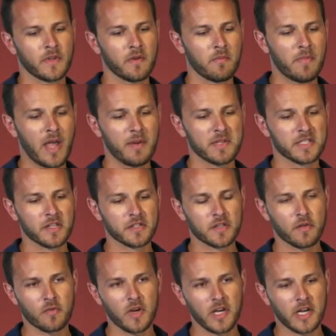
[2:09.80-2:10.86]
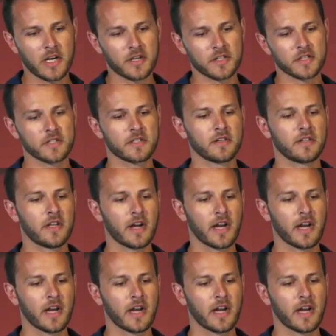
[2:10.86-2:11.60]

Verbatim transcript: Maybe since three years, there